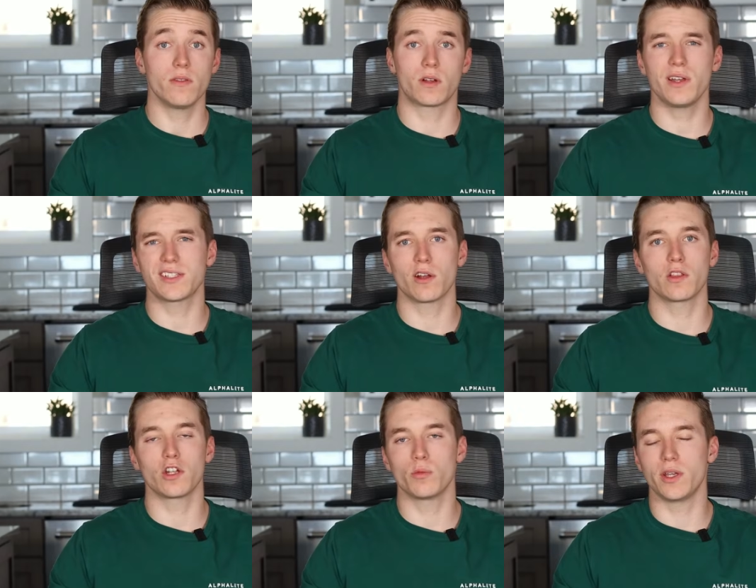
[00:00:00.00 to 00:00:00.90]
The clicks are a
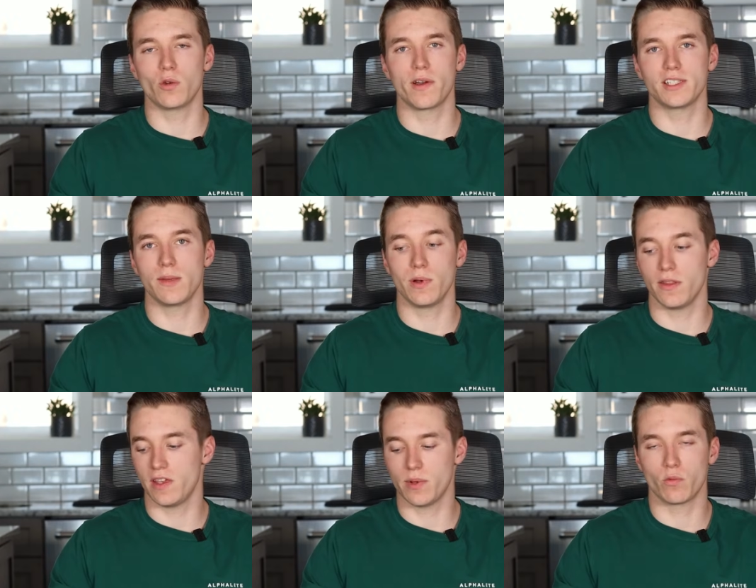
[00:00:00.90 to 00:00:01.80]
little bit noisy,
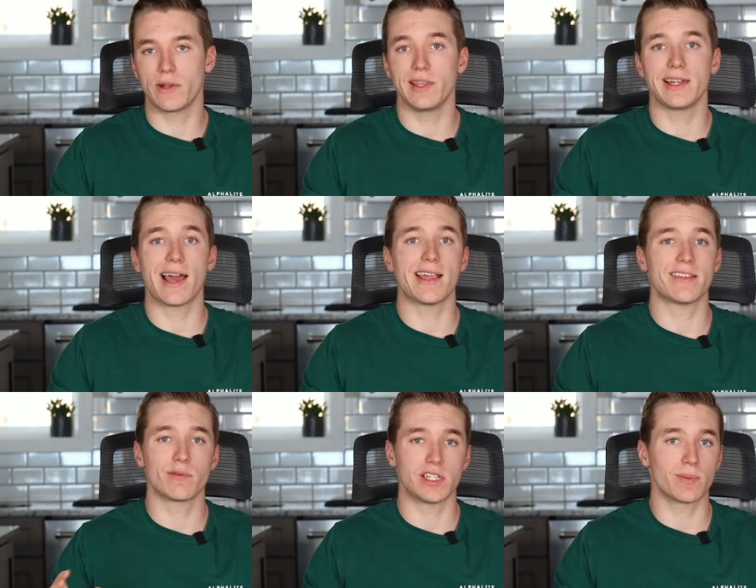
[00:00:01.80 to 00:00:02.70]
but they've been really
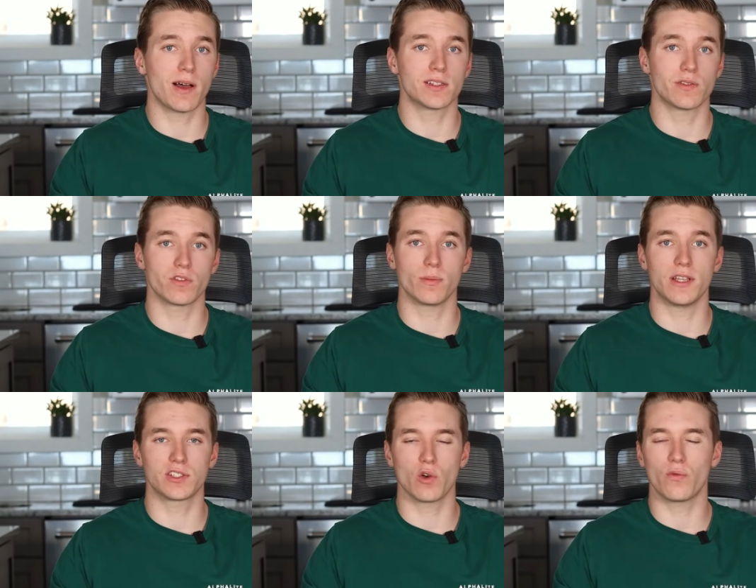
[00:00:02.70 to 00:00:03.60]
nice and responsive for me
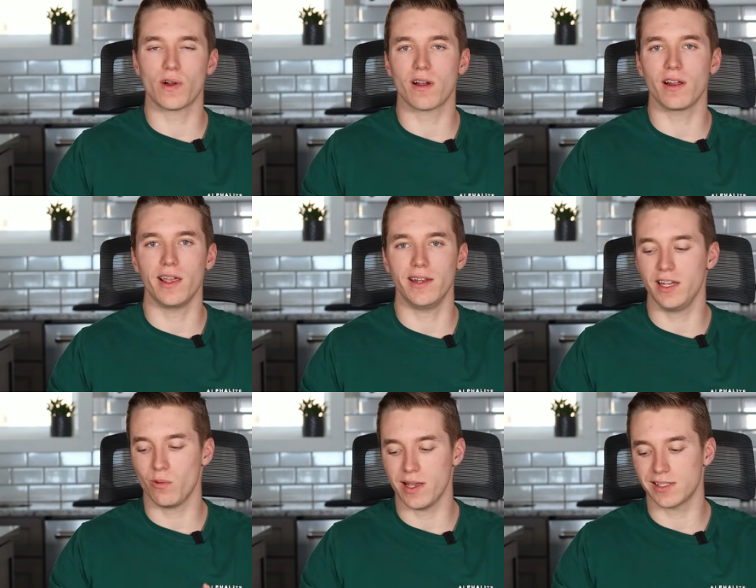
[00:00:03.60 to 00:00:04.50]
so far. And
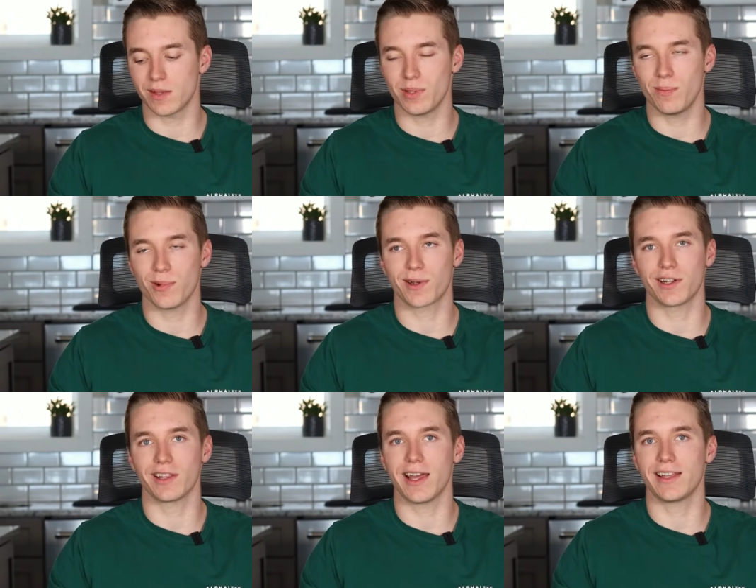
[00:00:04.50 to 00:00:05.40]
anyways, some people are going
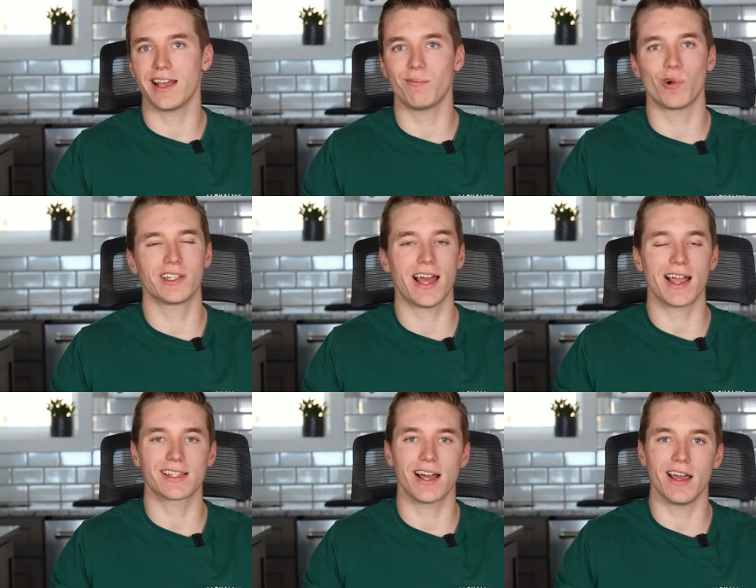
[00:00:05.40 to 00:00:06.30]
to like that more
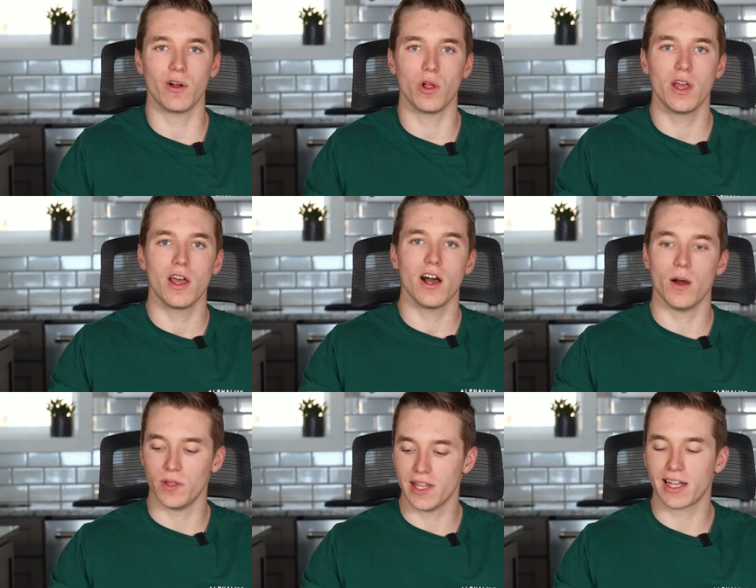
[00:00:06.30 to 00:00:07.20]
tactile
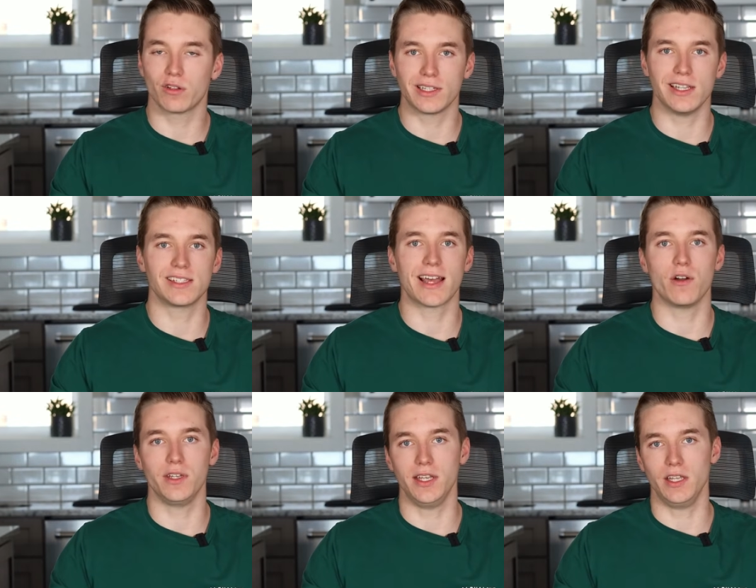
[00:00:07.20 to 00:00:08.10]
and that clicky
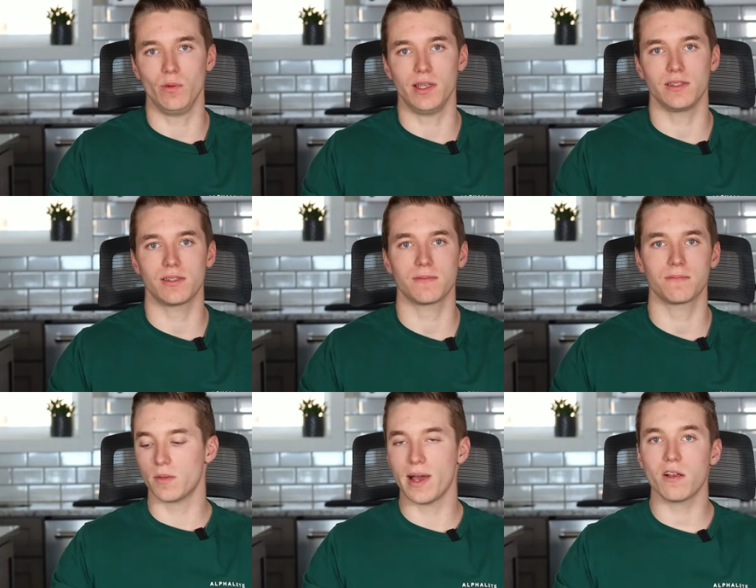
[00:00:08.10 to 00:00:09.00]
sound anyways.
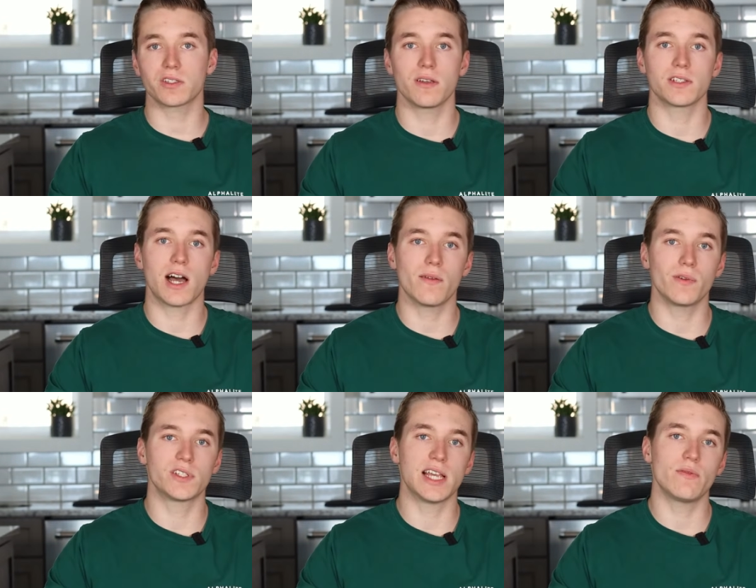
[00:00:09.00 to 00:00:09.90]
The mouse does
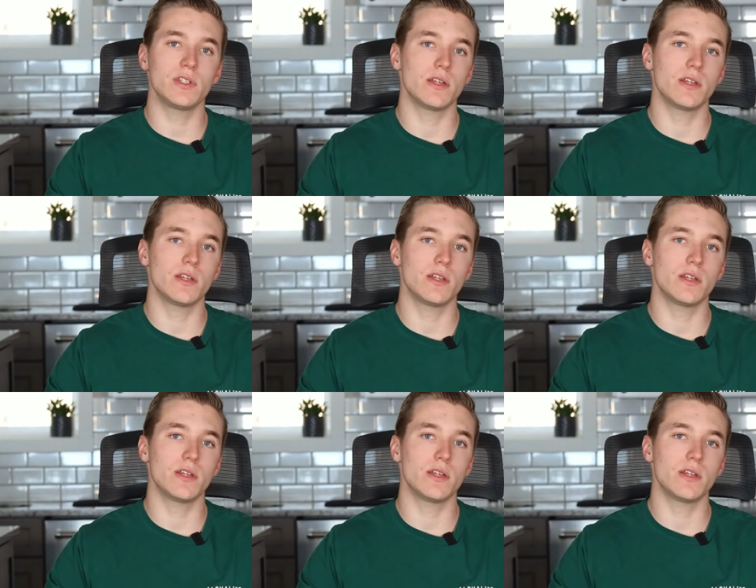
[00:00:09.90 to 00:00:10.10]
offer 7